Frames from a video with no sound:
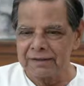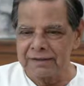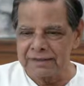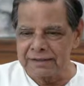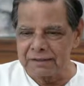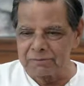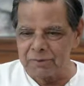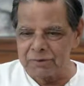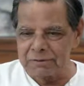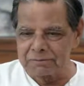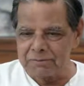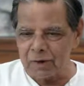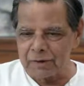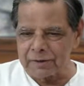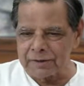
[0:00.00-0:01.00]
This is the most
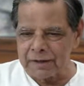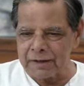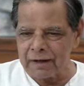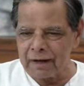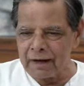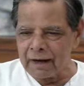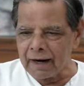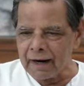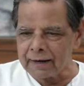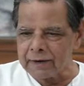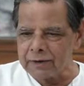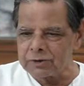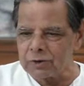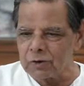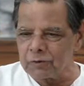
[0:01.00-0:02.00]
important thing.
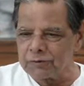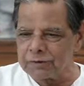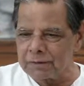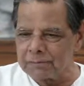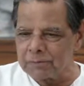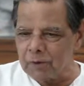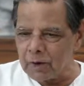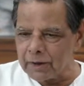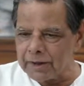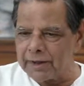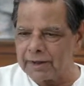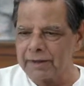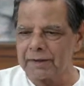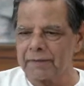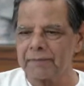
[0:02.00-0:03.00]
Understood of the
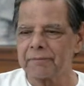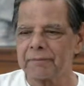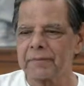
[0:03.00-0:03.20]
body,